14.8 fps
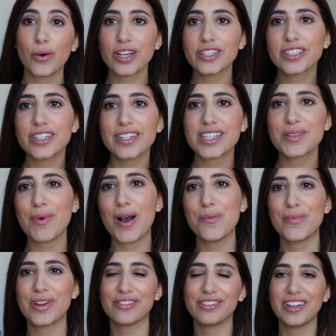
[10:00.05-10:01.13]
questions
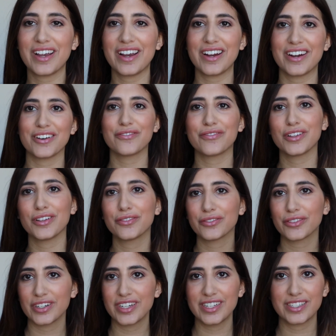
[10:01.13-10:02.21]
about Mineral Air, feel
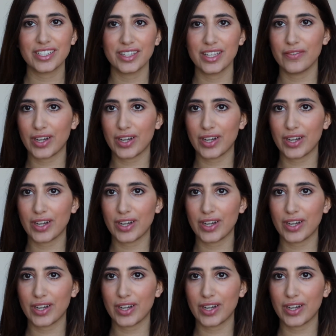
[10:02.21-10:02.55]
free to leave